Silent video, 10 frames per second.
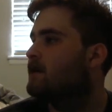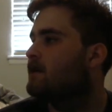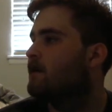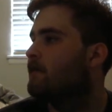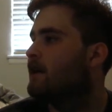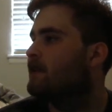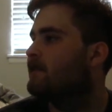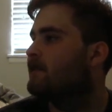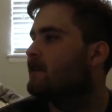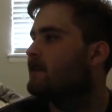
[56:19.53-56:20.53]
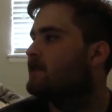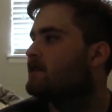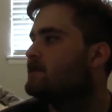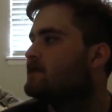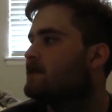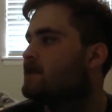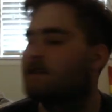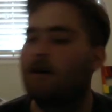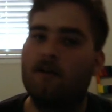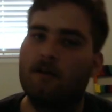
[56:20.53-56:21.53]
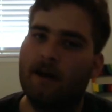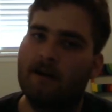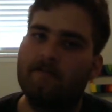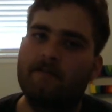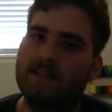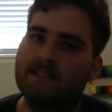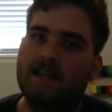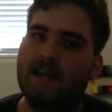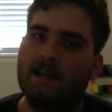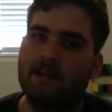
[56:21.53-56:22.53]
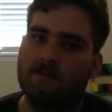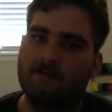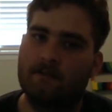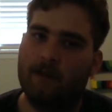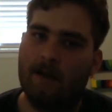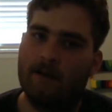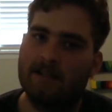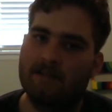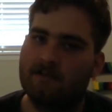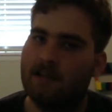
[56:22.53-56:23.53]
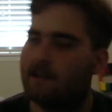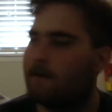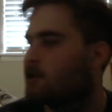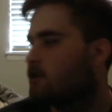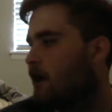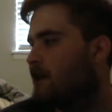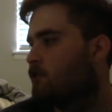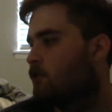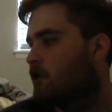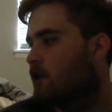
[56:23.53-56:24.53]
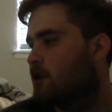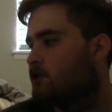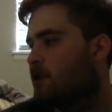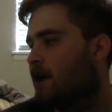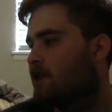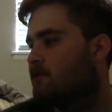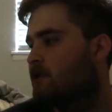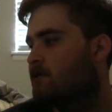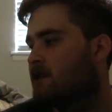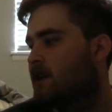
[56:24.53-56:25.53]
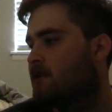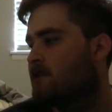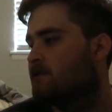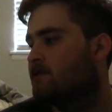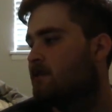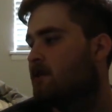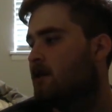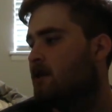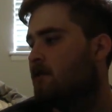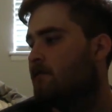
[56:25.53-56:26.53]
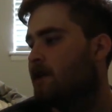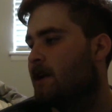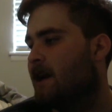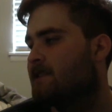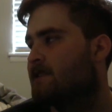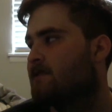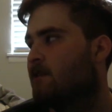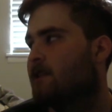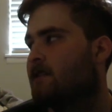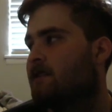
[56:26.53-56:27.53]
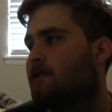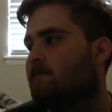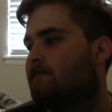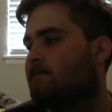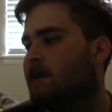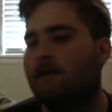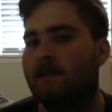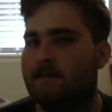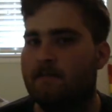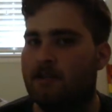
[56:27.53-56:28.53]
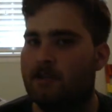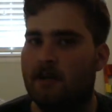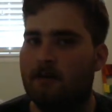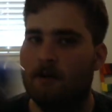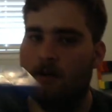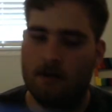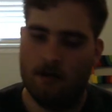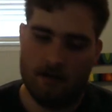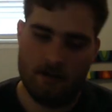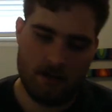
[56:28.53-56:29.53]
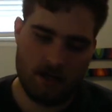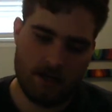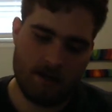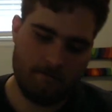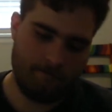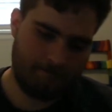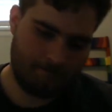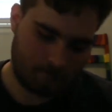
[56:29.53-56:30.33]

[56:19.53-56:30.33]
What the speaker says: the main thing is it's all about investigating your surroundings. There's not that much logical deduction that actually goes on in this one, but I just wanted to at least mention it.